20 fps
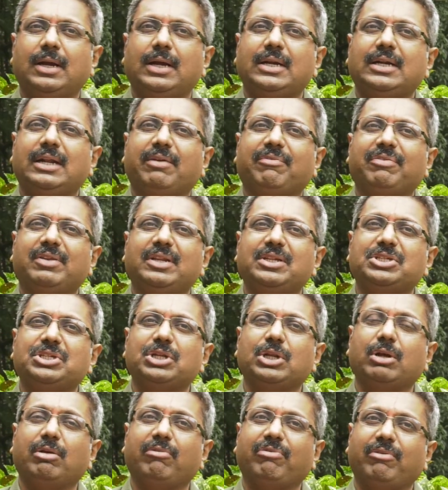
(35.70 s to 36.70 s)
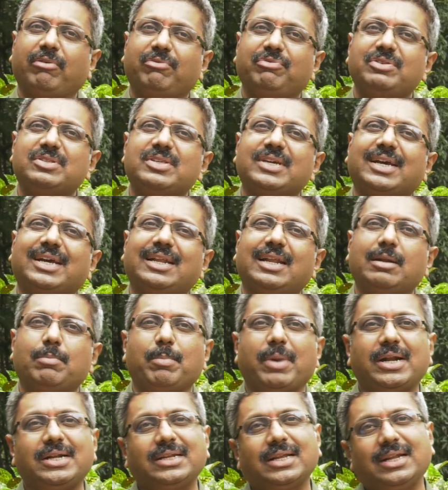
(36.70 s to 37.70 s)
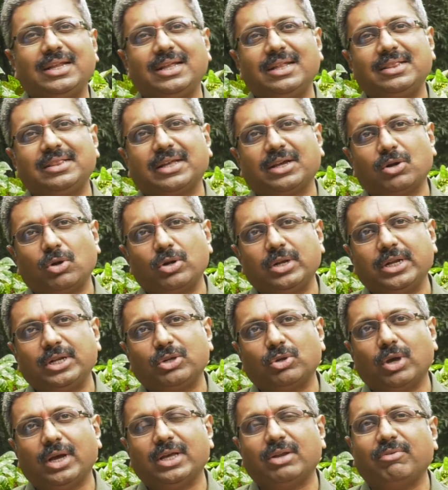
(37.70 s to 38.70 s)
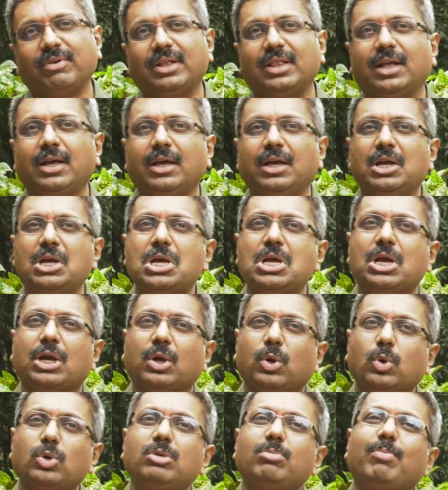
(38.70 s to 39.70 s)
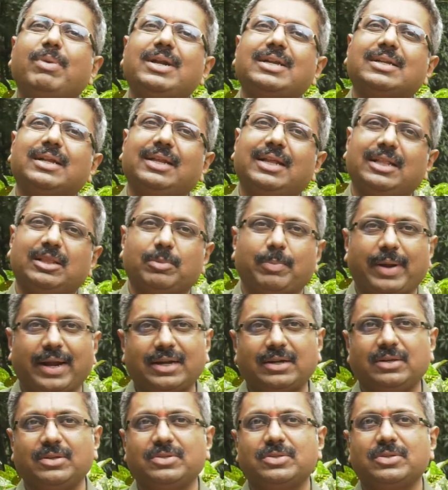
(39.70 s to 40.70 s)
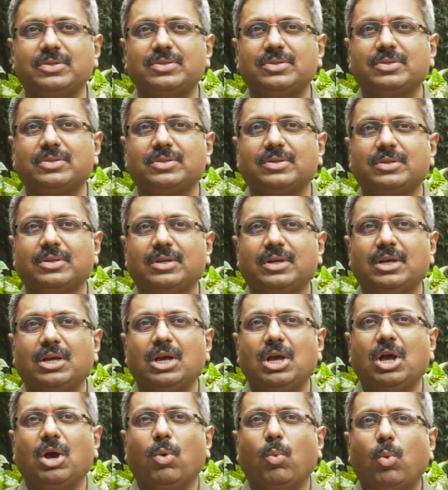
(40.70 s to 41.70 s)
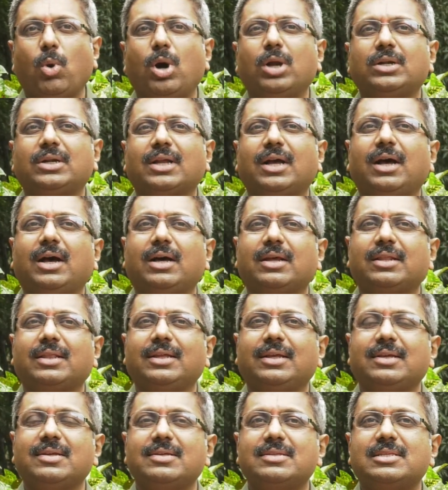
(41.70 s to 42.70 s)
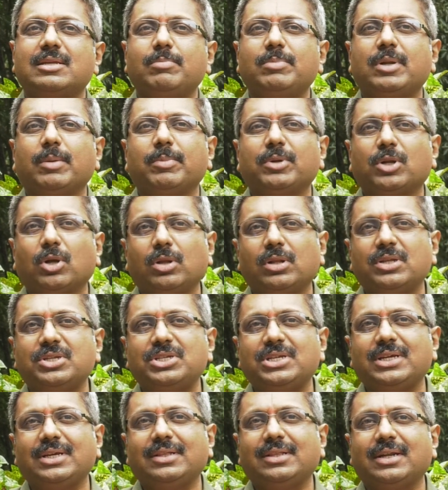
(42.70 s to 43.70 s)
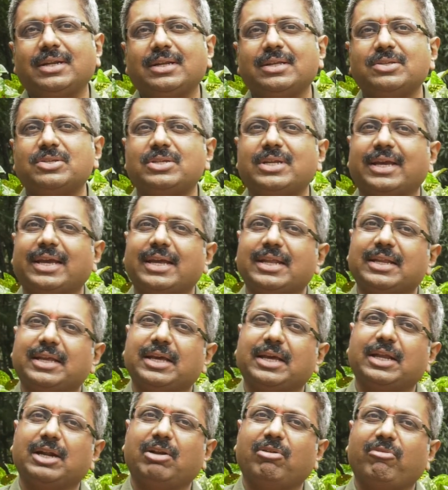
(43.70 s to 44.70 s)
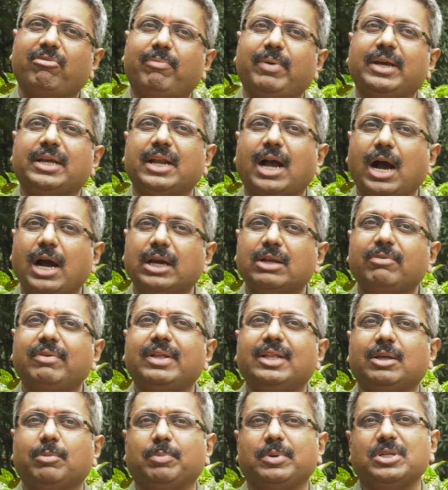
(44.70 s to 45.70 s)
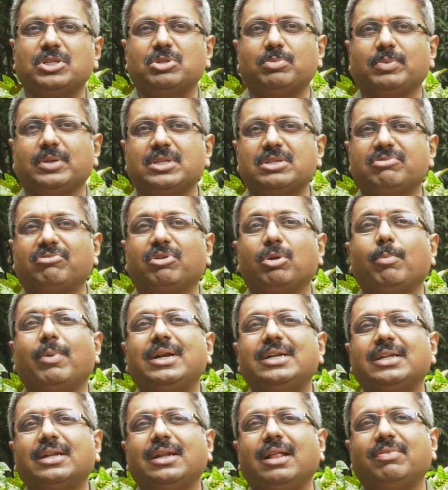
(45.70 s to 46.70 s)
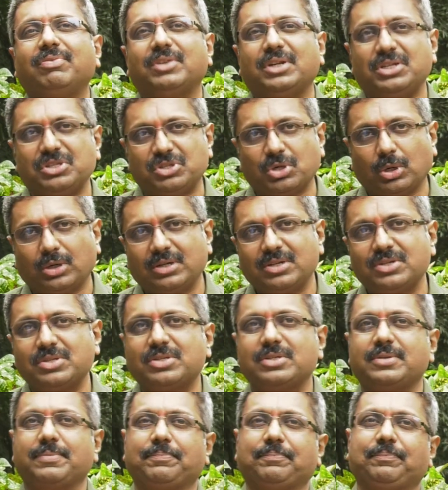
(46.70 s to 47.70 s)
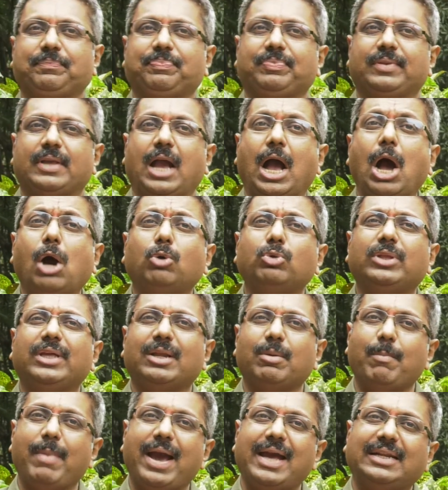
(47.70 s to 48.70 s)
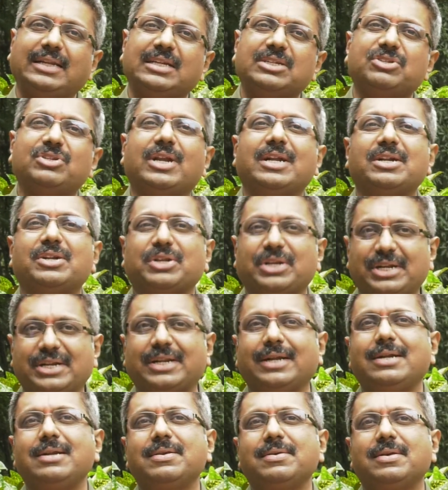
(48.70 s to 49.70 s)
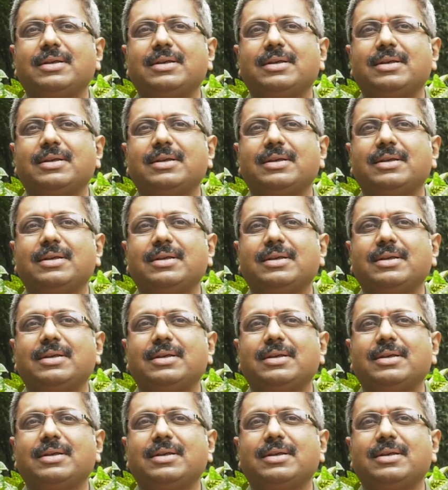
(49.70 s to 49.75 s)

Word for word: definition of physical and mental health according to Ayurveda, good mental health practices, what are the symptomatology that is taken care of by Ayurvedic principles for mental health disorders, how they are managed and treated,